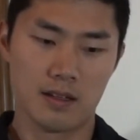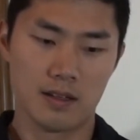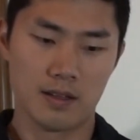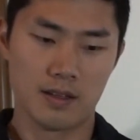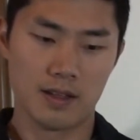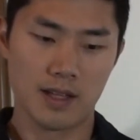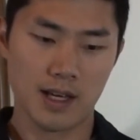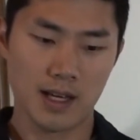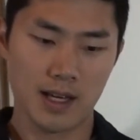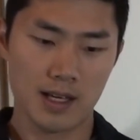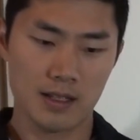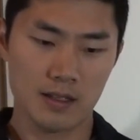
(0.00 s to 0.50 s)

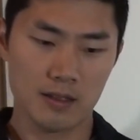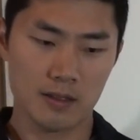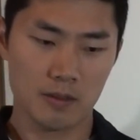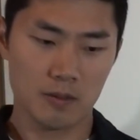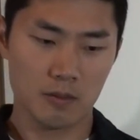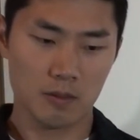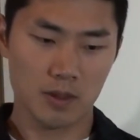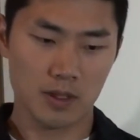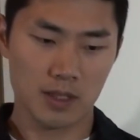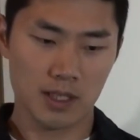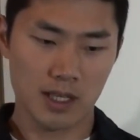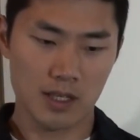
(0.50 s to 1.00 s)

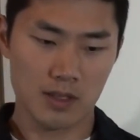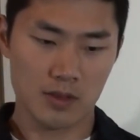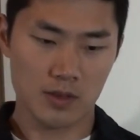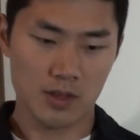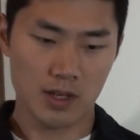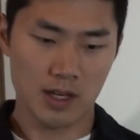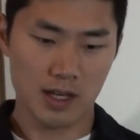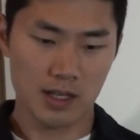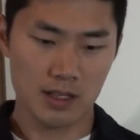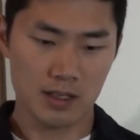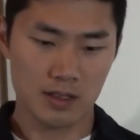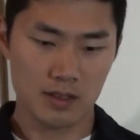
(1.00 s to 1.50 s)
Then when I
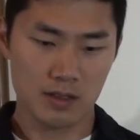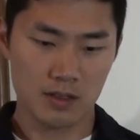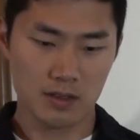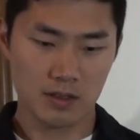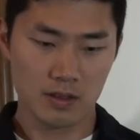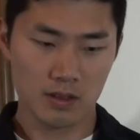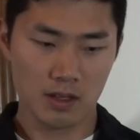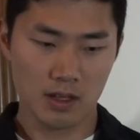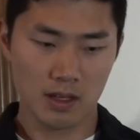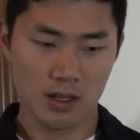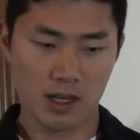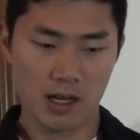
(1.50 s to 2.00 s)
tried
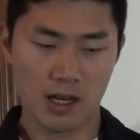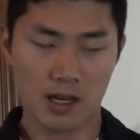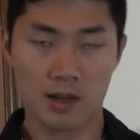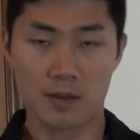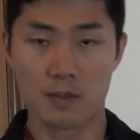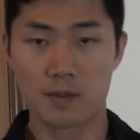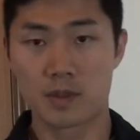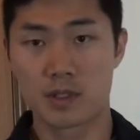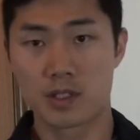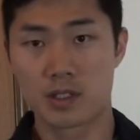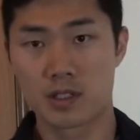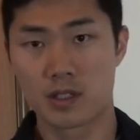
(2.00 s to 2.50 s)
to,
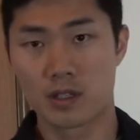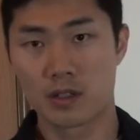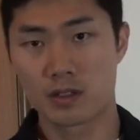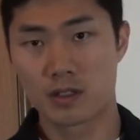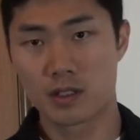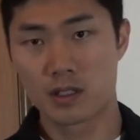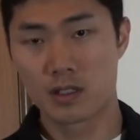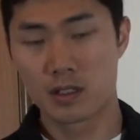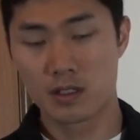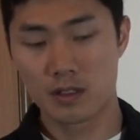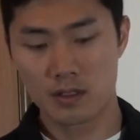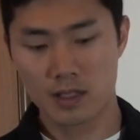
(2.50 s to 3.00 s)

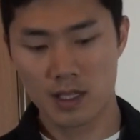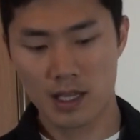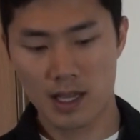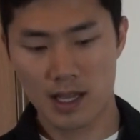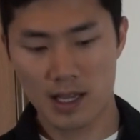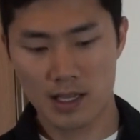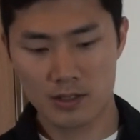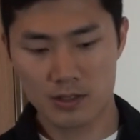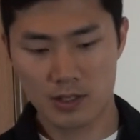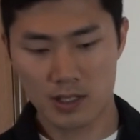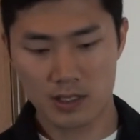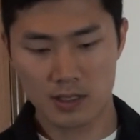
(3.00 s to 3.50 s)
to do that,
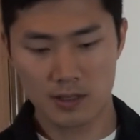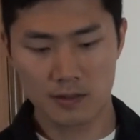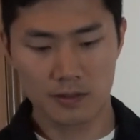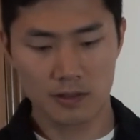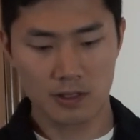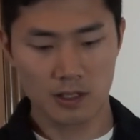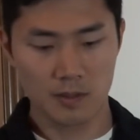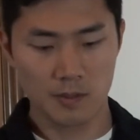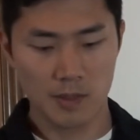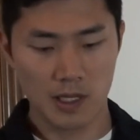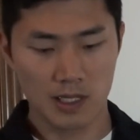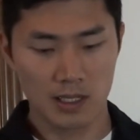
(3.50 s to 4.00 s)
I tried to
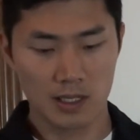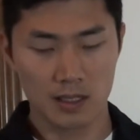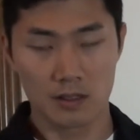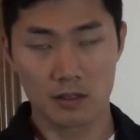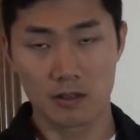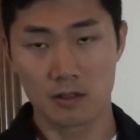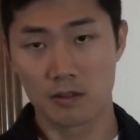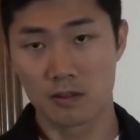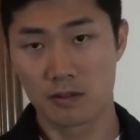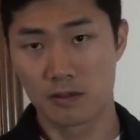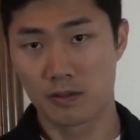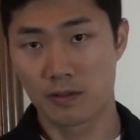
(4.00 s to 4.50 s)
format it
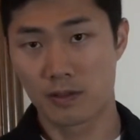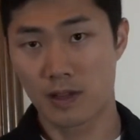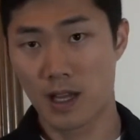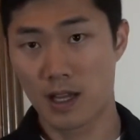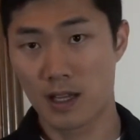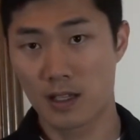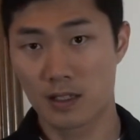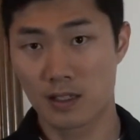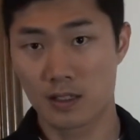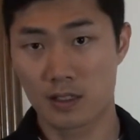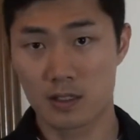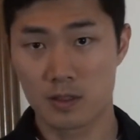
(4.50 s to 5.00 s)
through
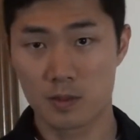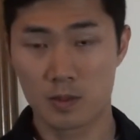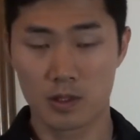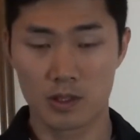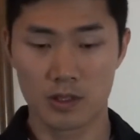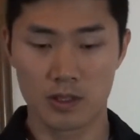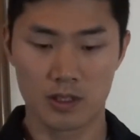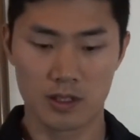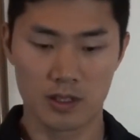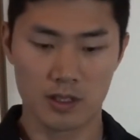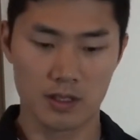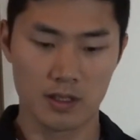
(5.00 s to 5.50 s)
File
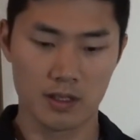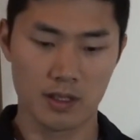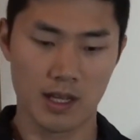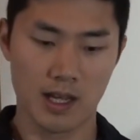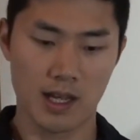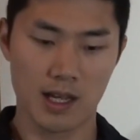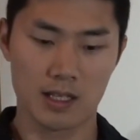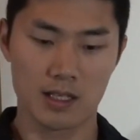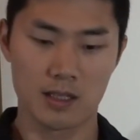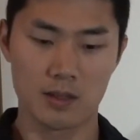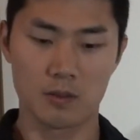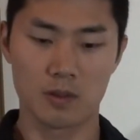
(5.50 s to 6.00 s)
Explorer,
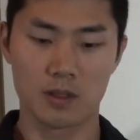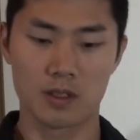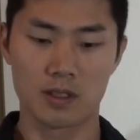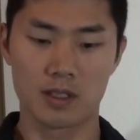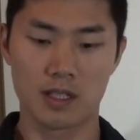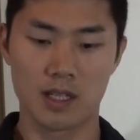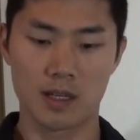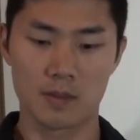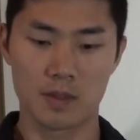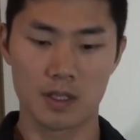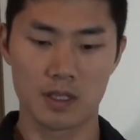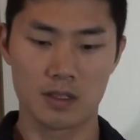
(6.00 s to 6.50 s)
and it
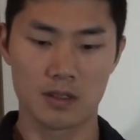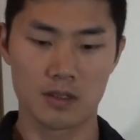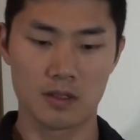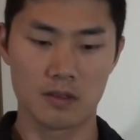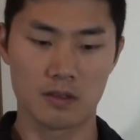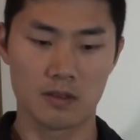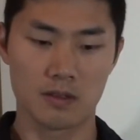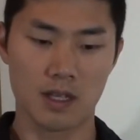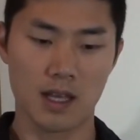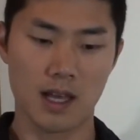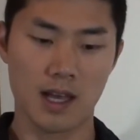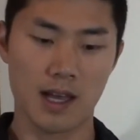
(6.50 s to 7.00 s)
wouldn't let me
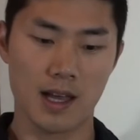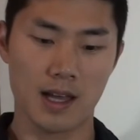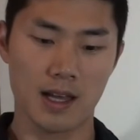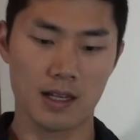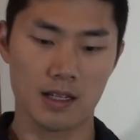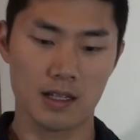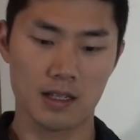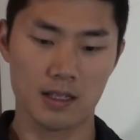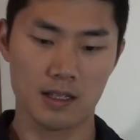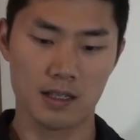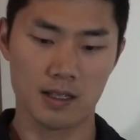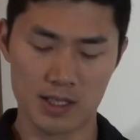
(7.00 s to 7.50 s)
do
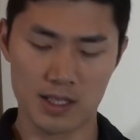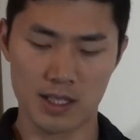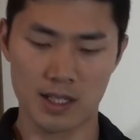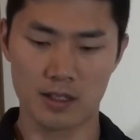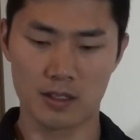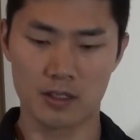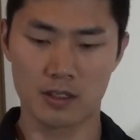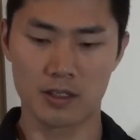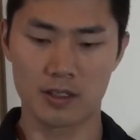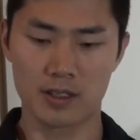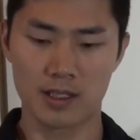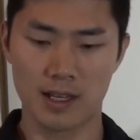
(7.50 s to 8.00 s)
that. It said
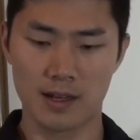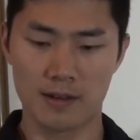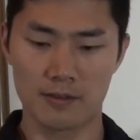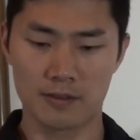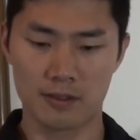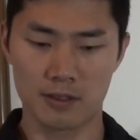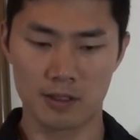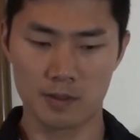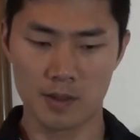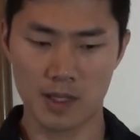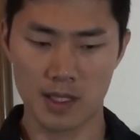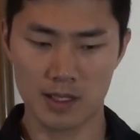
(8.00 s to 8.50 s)
it could not
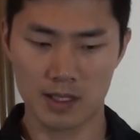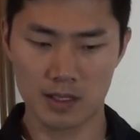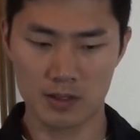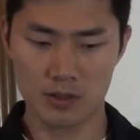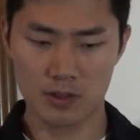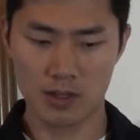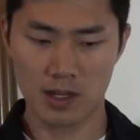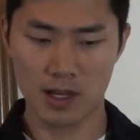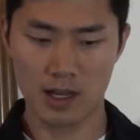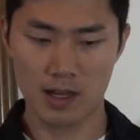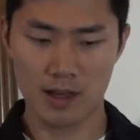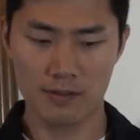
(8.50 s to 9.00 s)
format the
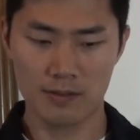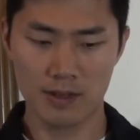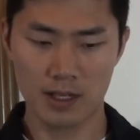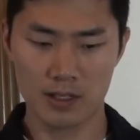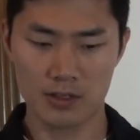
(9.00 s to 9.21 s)
drive.